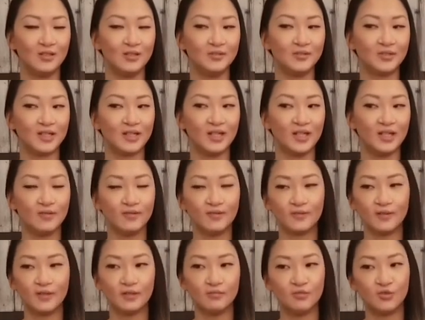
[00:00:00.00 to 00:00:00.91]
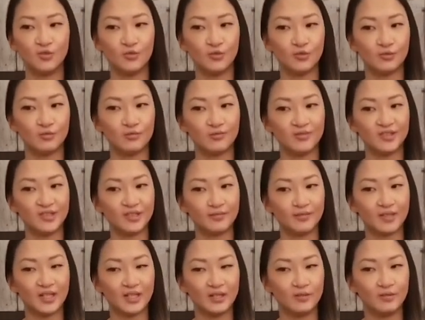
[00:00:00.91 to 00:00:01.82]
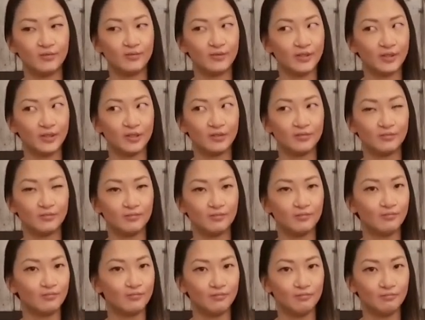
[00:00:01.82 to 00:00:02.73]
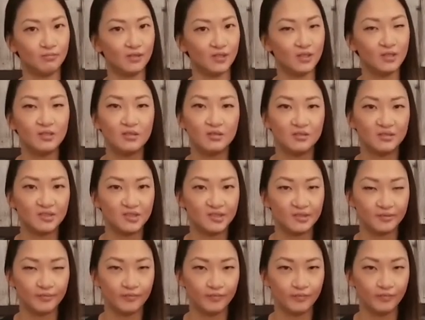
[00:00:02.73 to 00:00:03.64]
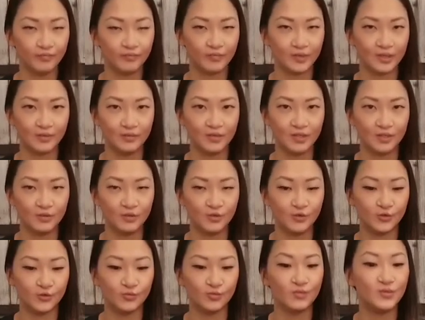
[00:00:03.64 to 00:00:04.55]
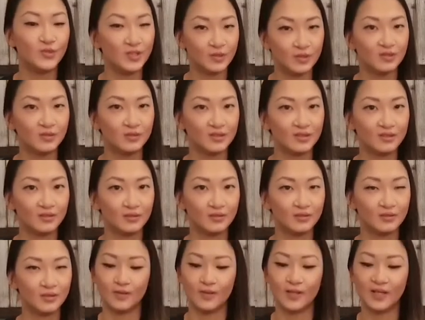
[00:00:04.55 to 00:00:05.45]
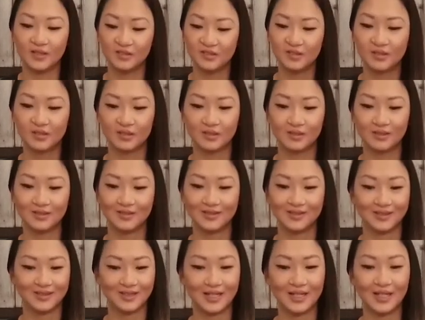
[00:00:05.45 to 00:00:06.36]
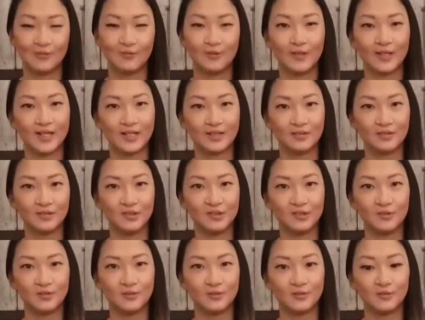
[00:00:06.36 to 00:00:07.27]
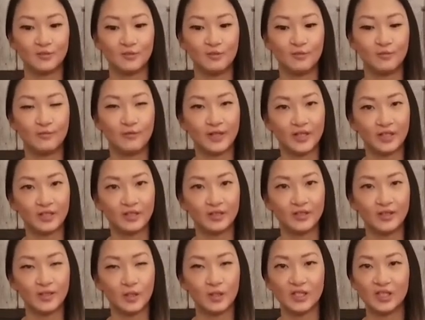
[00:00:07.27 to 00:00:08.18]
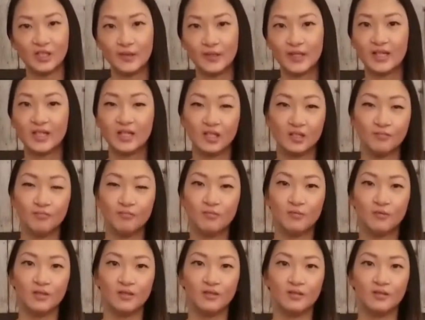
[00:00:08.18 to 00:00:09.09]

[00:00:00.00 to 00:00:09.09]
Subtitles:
it kind of gives you some kind of inner peace that you did it. Lastly, I would like to thank Lane Kim